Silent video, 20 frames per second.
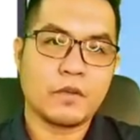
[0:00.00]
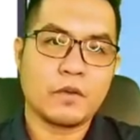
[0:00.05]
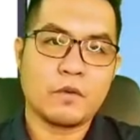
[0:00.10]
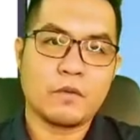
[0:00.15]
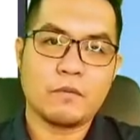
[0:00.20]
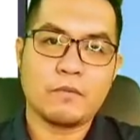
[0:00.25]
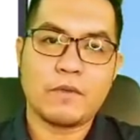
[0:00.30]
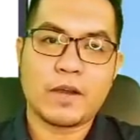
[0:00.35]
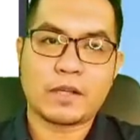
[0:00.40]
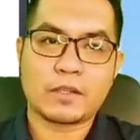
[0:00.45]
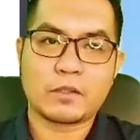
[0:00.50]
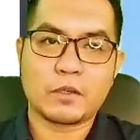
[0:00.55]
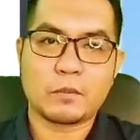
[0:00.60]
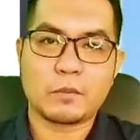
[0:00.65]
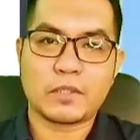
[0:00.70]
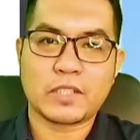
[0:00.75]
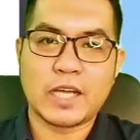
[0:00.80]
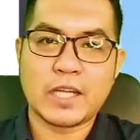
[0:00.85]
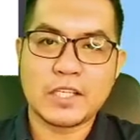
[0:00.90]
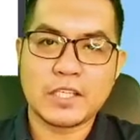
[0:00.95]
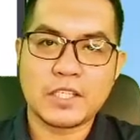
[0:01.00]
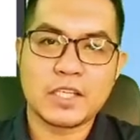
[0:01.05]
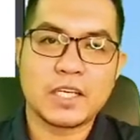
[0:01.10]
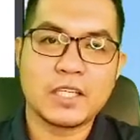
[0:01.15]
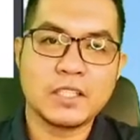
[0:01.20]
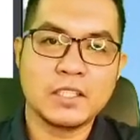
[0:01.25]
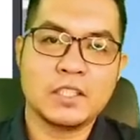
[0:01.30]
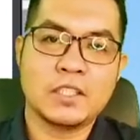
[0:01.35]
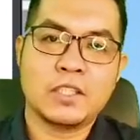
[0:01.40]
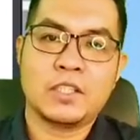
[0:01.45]
vector
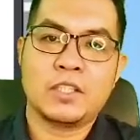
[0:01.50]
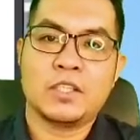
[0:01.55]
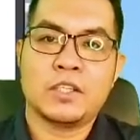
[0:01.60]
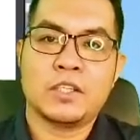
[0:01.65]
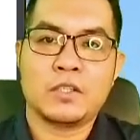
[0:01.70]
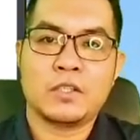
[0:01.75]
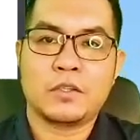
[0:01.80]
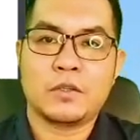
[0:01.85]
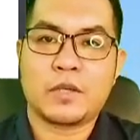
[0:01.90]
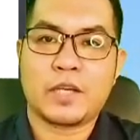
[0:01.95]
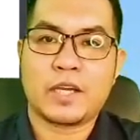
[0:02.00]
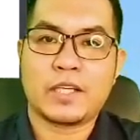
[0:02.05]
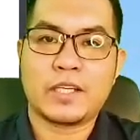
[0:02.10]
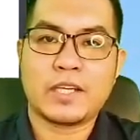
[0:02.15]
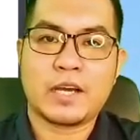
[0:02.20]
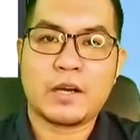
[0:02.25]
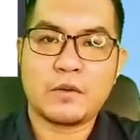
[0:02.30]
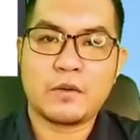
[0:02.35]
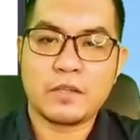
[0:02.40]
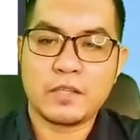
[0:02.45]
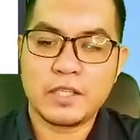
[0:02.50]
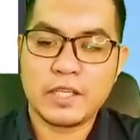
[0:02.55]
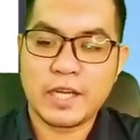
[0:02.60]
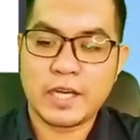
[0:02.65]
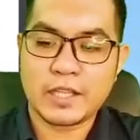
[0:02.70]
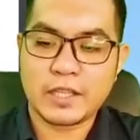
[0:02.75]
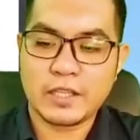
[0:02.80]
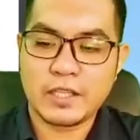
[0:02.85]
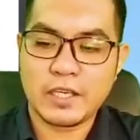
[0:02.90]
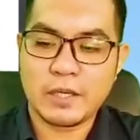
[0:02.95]
potential, you can now
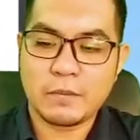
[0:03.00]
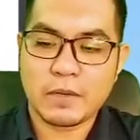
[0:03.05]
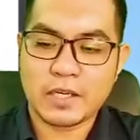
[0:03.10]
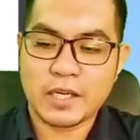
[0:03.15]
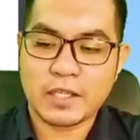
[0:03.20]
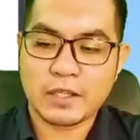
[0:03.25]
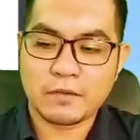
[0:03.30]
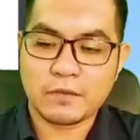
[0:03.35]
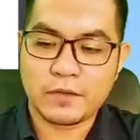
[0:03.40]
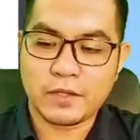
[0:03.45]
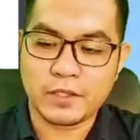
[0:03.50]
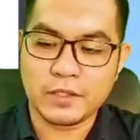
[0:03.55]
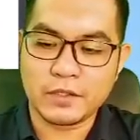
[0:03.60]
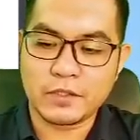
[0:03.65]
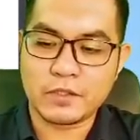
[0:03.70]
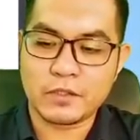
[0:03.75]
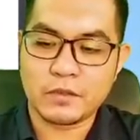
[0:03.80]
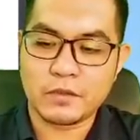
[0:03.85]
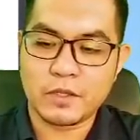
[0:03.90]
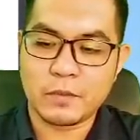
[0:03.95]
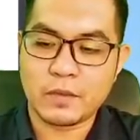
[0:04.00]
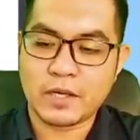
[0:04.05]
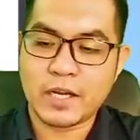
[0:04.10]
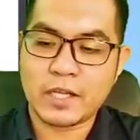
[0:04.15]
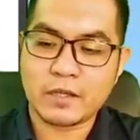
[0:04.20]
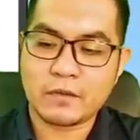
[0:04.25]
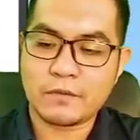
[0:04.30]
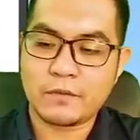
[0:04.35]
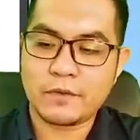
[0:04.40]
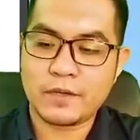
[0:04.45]
get the magnetic field. So the
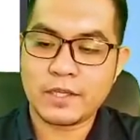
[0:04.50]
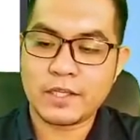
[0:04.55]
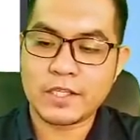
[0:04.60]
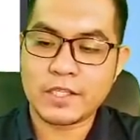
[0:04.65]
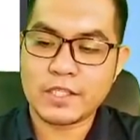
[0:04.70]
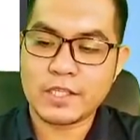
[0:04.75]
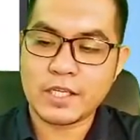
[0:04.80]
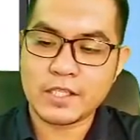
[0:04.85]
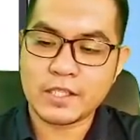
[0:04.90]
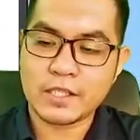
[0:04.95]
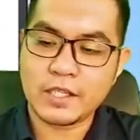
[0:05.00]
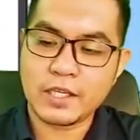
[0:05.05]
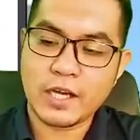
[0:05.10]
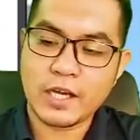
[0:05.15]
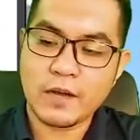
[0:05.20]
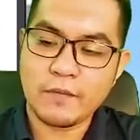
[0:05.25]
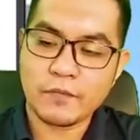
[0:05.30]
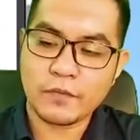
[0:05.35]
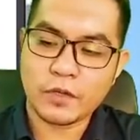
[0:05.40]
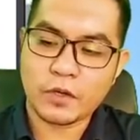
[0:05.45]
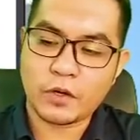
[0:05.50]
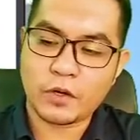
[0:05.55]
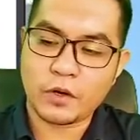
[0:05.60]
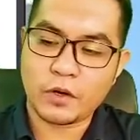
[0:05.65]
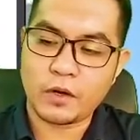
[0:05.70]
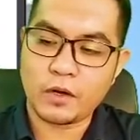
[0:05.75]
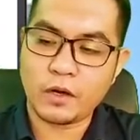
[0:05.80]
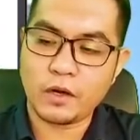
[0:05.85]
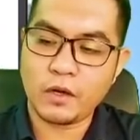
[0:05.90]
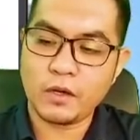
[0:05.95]
magnetic field is just the
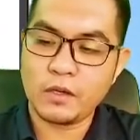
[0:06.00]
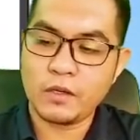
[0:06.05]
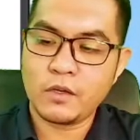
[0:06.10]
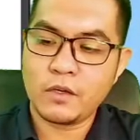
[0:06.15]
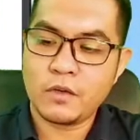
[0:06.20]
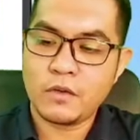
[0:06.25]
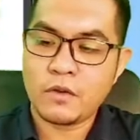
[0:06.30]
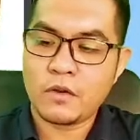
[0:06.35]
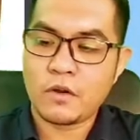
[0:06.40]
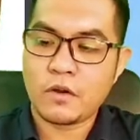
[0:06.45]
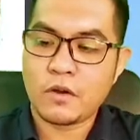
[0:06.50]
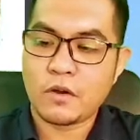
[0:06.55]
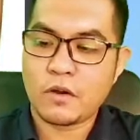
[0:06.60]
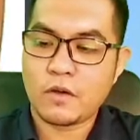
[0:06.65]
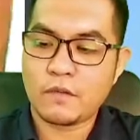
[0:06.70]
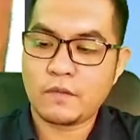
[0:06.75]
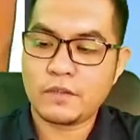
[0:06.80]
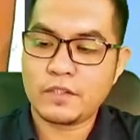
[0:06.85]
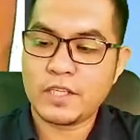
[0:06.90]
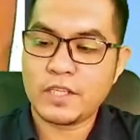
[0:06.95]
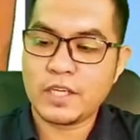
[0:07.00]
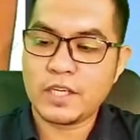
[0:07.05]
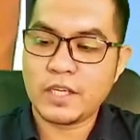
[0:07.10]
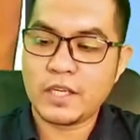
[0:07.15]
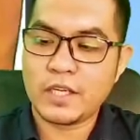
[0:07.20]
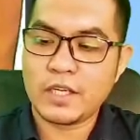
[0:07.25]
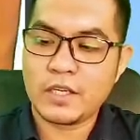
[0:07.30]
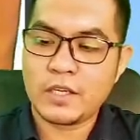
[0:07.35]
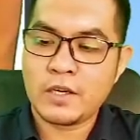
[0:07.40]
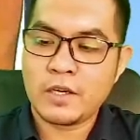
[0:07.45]
curl of
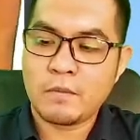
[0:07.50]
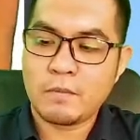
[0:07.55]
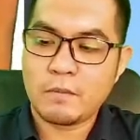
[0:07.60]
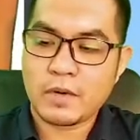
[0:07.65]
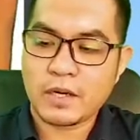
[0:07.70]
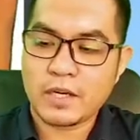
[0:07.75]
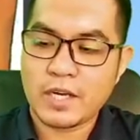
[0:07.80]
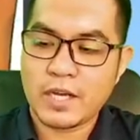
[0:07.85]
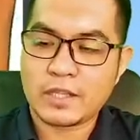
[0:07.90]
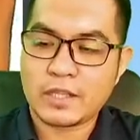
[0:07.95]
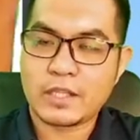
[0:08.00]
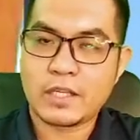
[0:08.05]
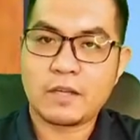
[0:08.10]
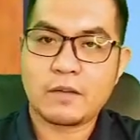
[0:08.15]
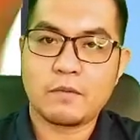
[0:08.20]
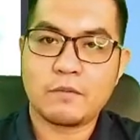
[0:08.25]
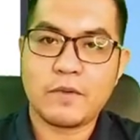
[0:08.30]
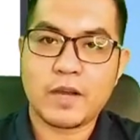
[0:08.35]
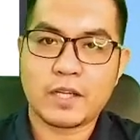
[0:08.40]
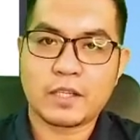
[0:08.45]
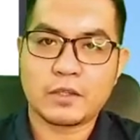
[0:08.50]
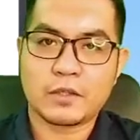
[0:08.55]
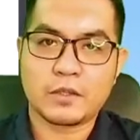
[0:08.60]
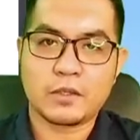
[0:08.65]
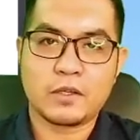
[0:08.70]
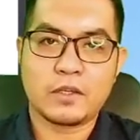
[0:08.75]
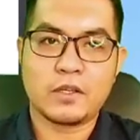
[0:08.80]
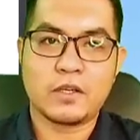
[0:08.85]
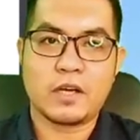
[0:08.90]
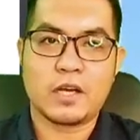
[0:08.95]
the magnetic
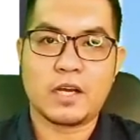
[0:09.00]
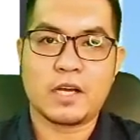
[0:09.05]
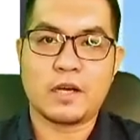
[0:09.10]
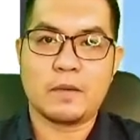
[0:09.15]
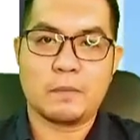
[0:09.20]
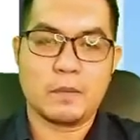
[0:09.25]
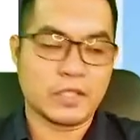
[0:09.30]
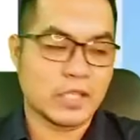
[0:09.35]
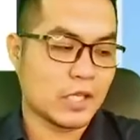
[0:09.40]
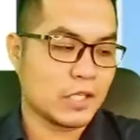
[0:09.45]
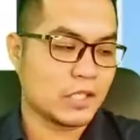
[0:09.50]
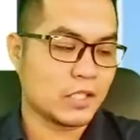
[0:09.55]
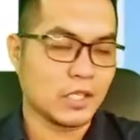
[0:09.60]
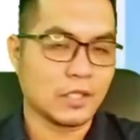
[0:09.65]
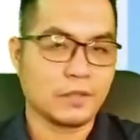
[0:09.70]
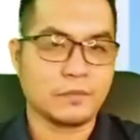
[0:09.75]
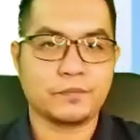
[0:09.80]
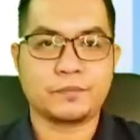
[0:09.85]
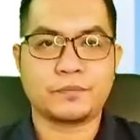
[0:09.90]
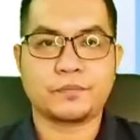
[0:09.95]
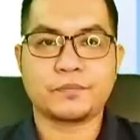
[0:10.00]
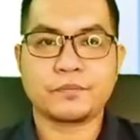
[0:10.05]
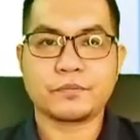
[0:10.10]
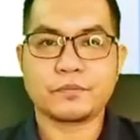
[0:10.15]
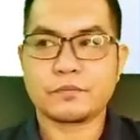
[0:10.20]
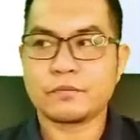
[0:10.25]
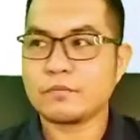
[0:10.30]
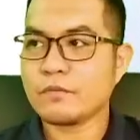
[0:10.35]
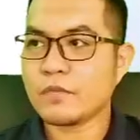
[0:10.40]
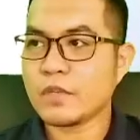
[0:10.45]
vector potential.
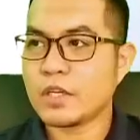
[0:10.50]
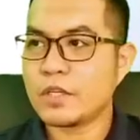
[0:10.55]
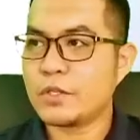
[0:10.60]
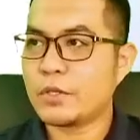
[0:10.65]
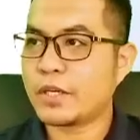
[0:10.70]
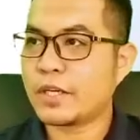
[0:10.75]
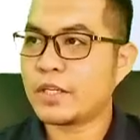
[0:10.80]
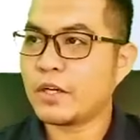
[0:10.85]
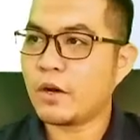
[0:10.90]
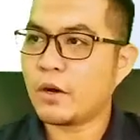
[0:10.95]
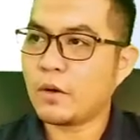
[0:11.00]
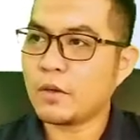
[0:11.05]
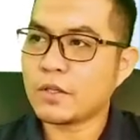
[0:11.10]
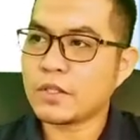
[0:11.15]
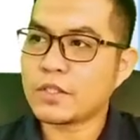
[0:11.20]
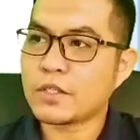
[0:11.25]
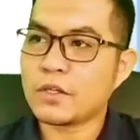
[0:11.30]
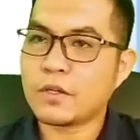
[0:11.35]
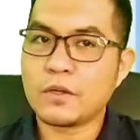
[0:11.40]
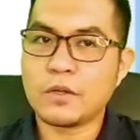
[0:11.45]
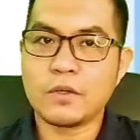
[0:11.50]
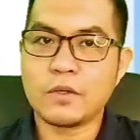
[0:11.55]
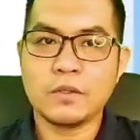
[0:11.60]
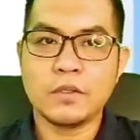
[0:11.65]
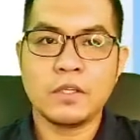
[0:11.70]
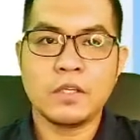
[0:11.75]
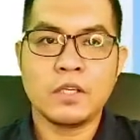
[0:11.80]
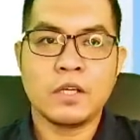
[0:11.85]
You can also